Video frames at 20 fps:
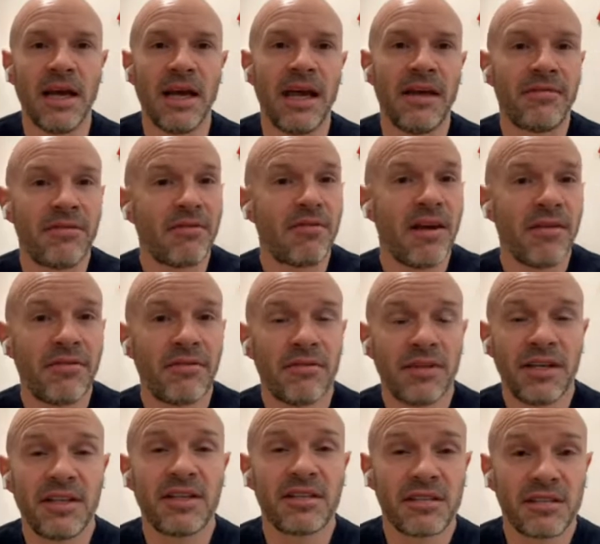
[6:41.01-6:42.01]
If the
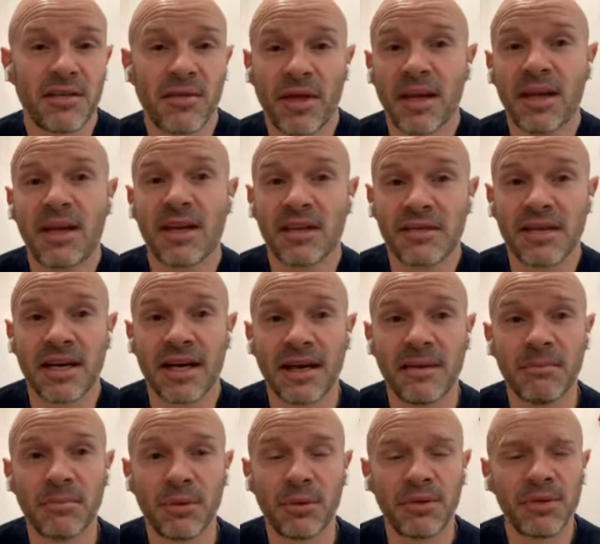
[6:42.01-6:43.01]
referee doesn't think it's a
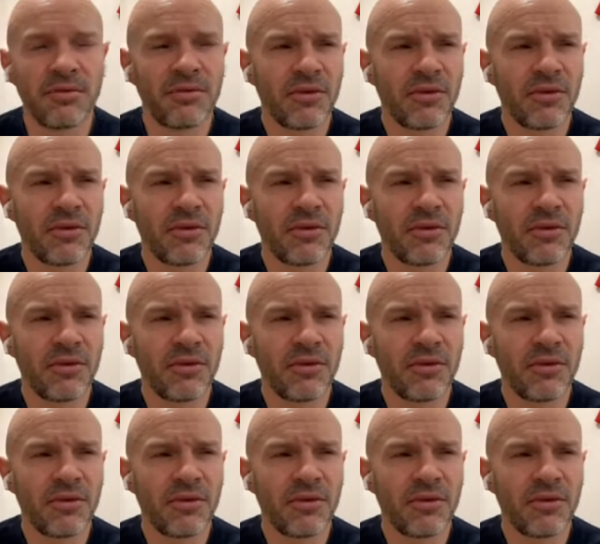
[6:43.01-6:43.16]
handball,